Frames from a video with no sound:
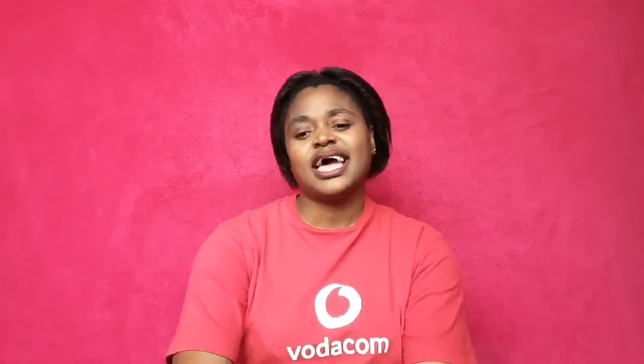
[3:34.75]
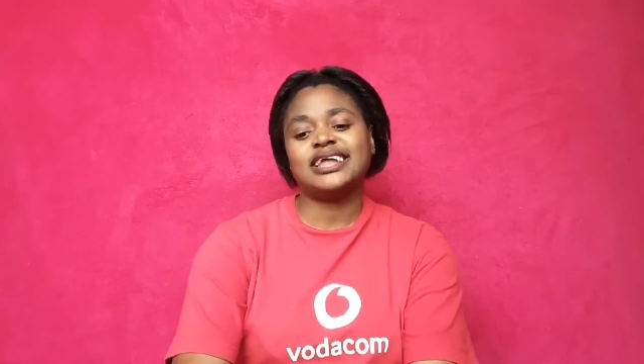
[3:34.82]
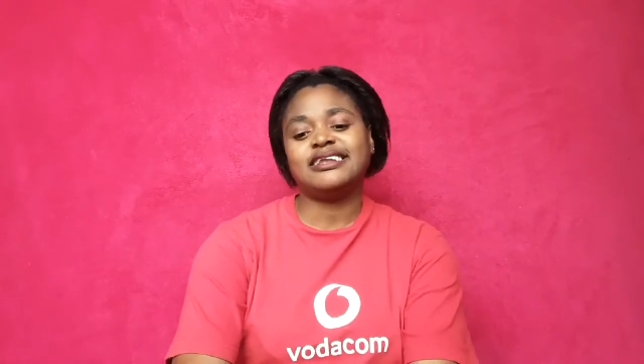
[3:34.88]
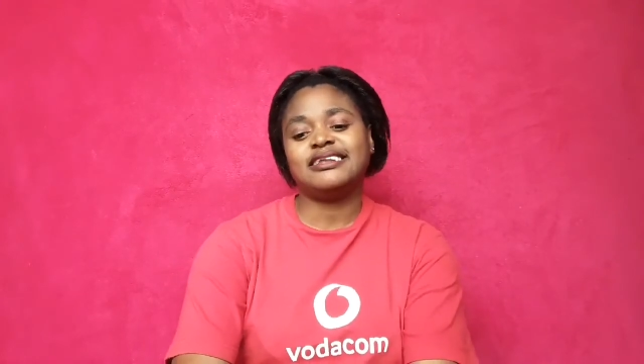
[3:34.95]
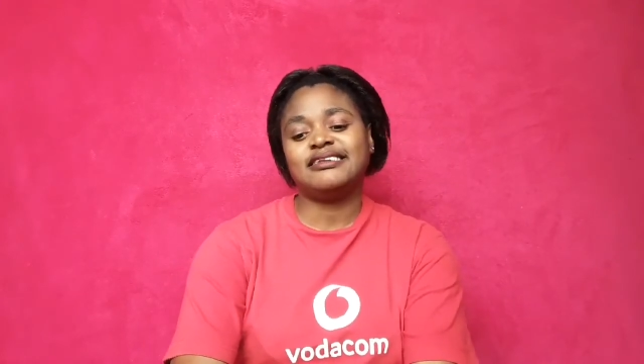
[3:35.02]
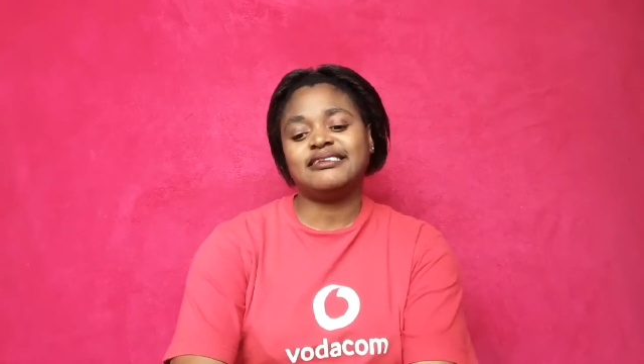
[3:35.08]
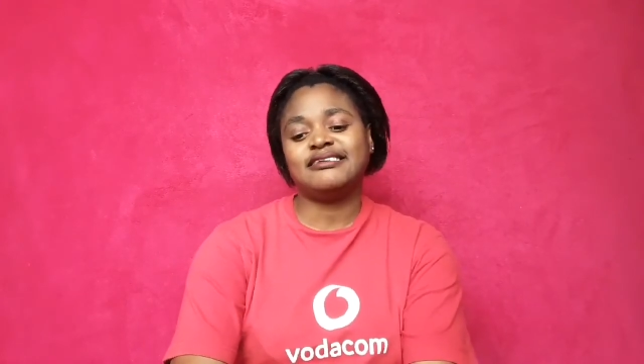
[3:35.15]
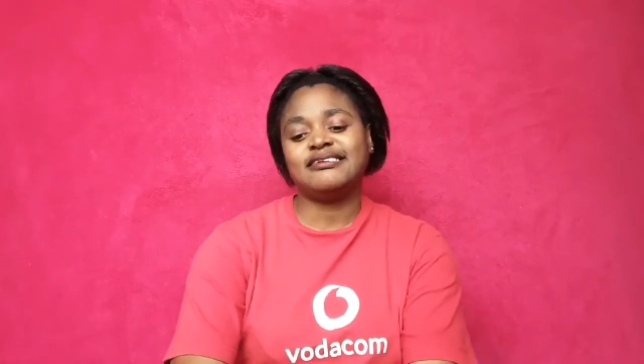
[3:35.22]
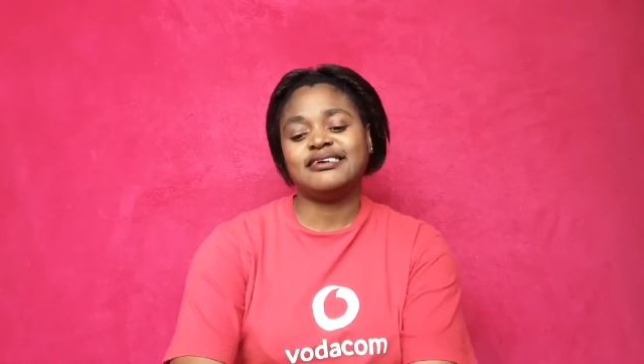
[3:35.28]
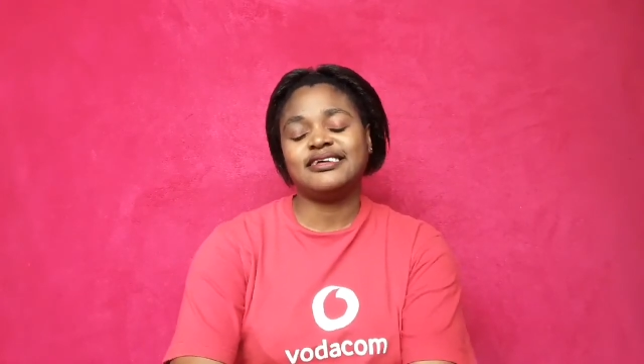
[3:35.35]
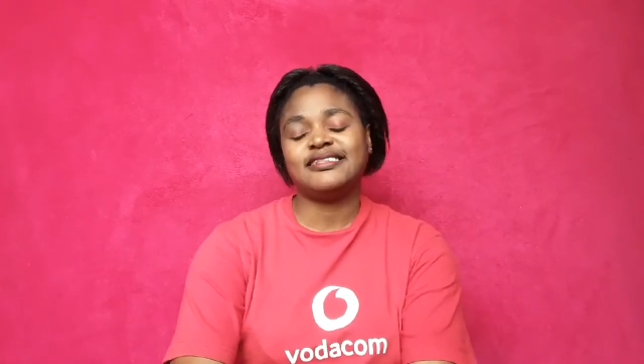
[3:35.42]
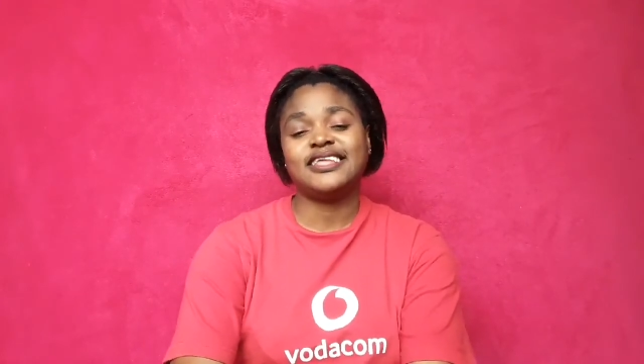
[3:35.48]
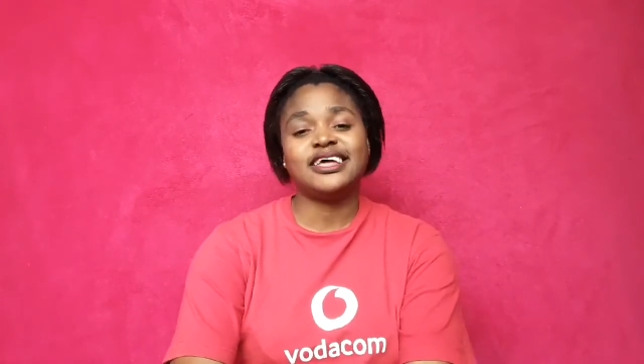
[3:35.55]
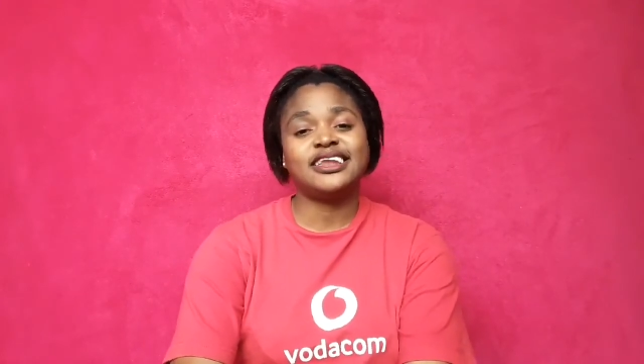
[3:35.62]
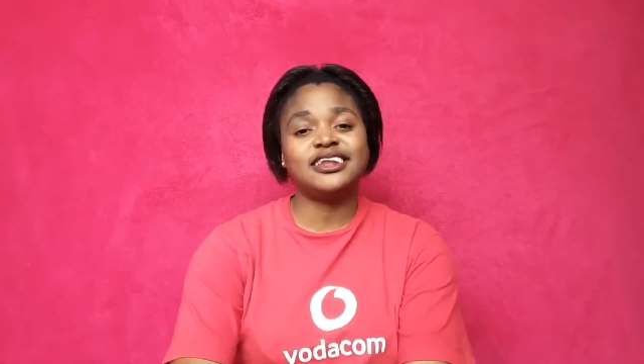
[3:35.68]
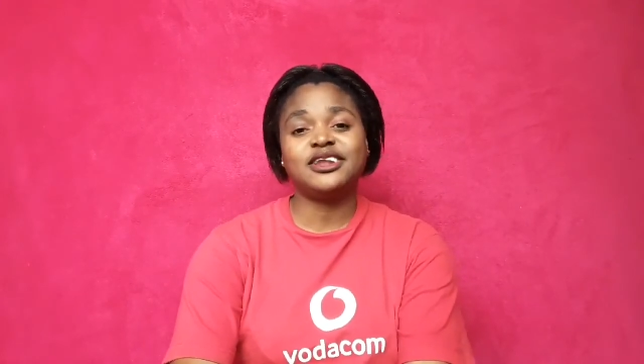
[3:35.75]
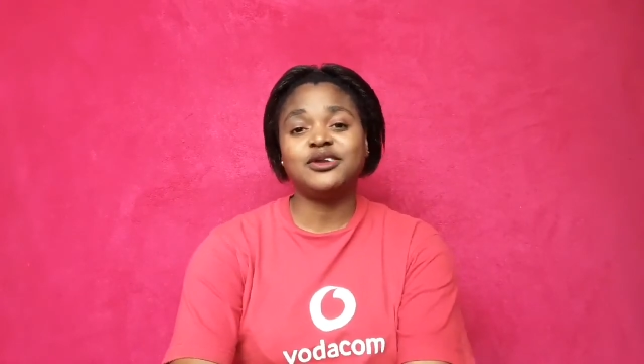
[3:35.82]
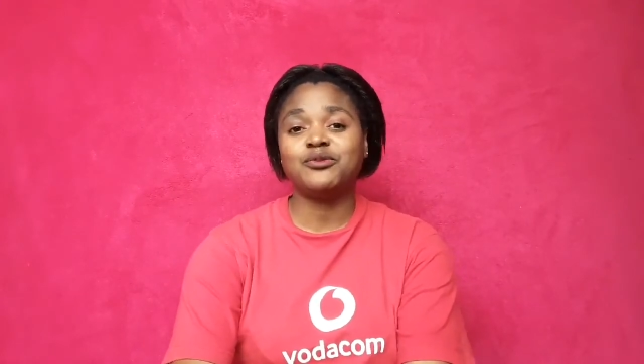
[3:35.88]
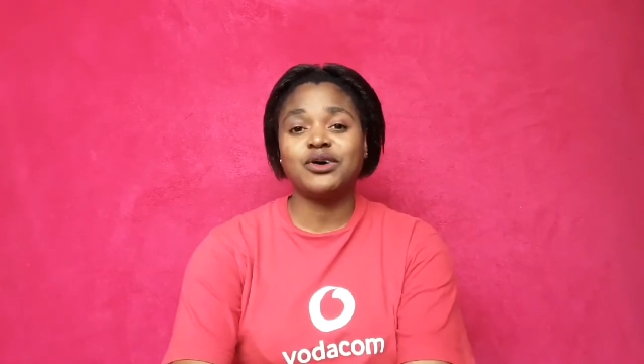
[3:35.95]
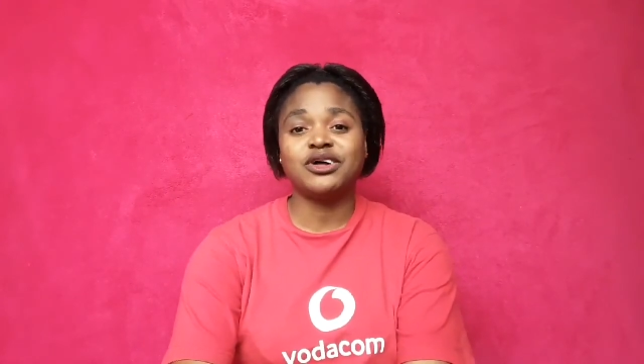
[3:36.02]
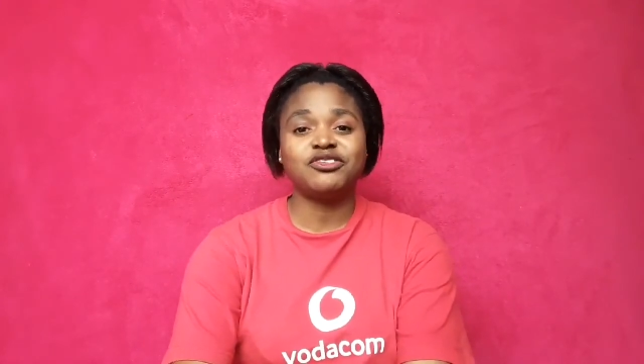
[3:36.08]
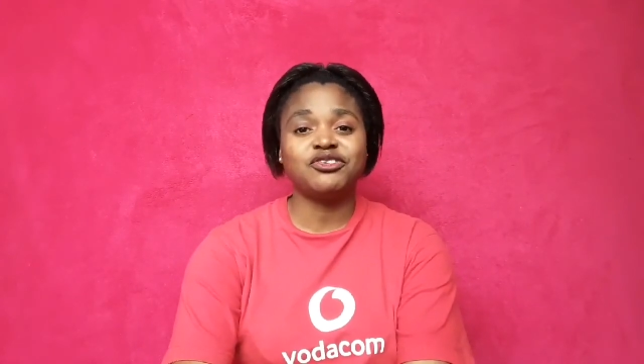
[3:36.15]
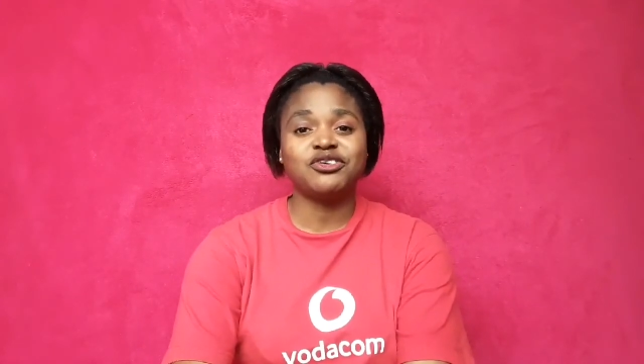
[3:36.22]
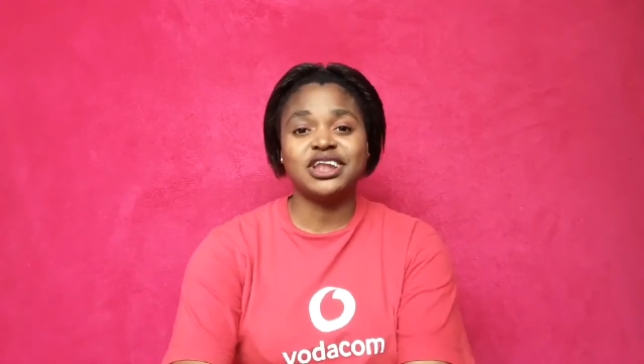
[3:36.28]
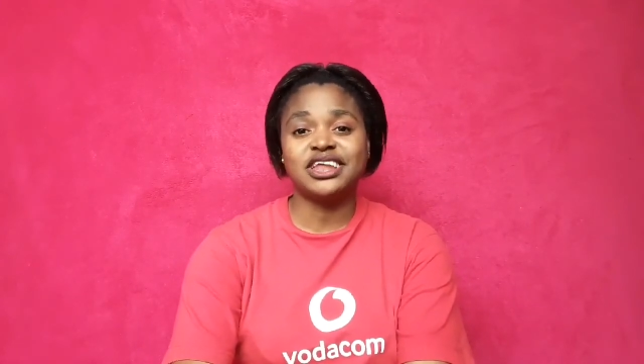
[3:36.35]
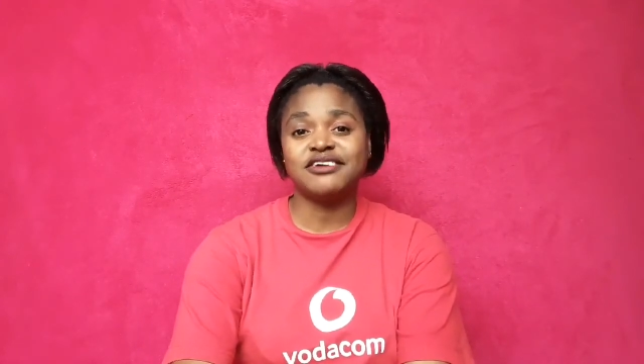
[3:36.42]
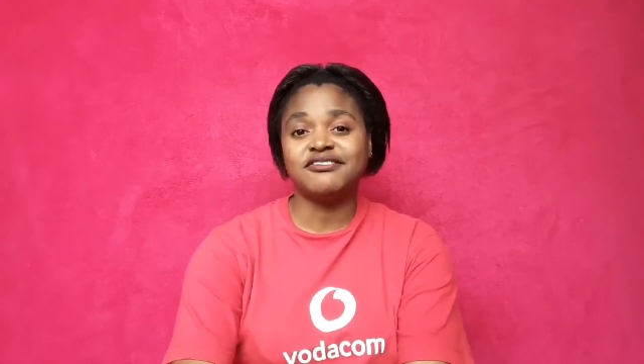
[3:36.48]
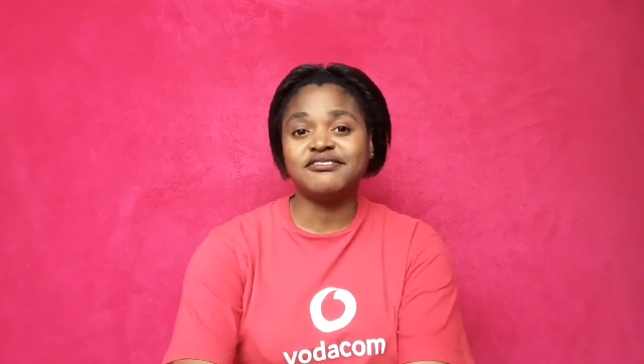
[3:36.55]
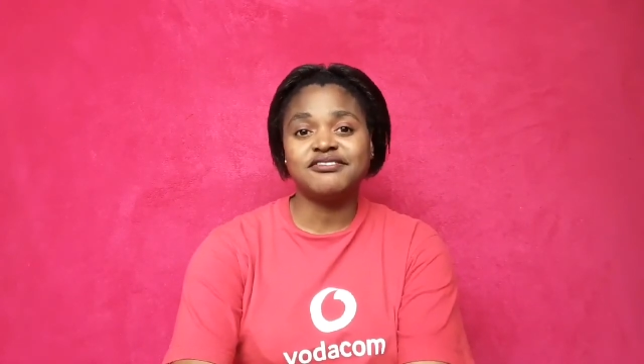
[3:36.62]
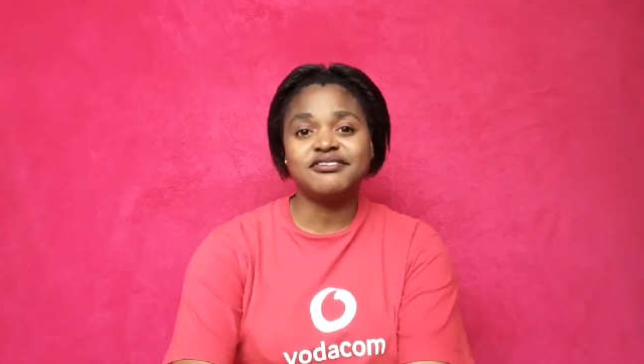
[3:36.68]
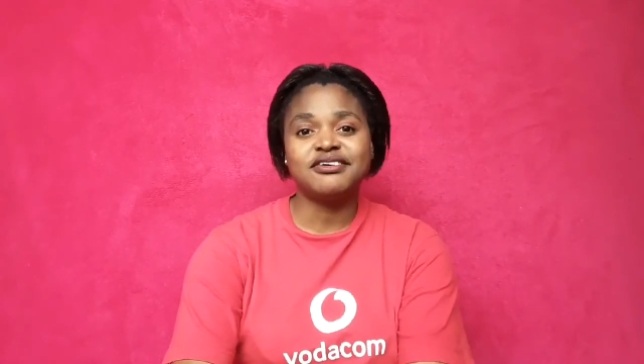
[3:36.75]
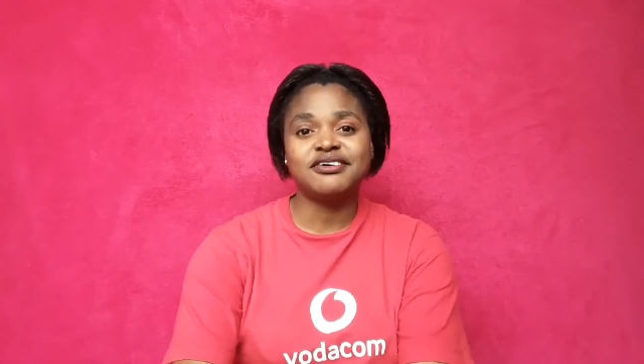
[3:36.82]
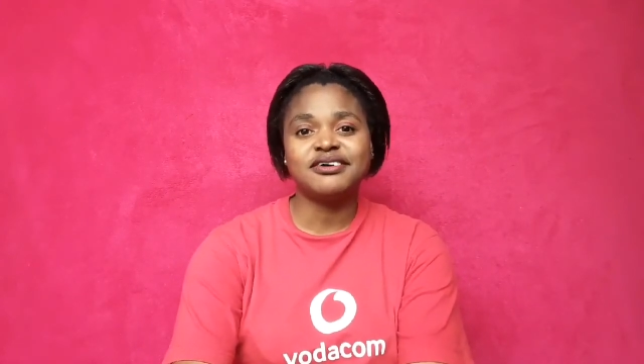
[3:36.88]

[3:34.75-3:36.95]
and they didn't want to leave.